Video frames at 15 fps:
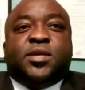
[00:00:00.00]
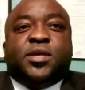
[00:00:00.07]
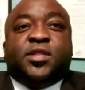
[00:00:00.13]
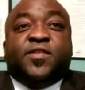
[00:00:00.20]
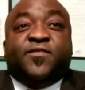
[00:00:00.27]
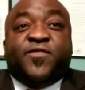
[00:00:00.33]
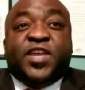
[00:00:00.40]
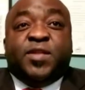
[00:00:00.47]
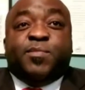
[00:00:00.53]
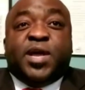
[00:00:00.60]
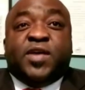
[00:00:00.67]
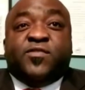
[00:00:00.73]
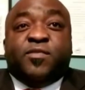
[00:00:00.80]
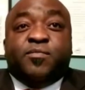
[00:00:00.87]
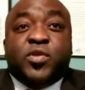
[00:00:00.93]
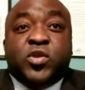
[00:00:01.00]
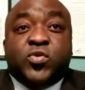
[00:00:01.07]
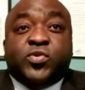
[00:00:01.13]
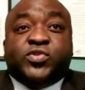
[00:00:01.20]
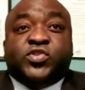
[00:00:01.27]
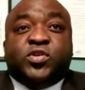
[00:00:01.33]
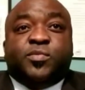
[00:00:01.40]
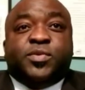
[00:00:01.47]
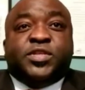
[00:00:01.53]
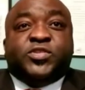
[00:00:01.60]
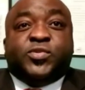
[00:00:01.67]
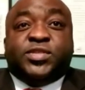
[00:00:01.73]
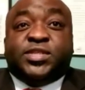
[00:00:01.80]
The feedback from you, servants, was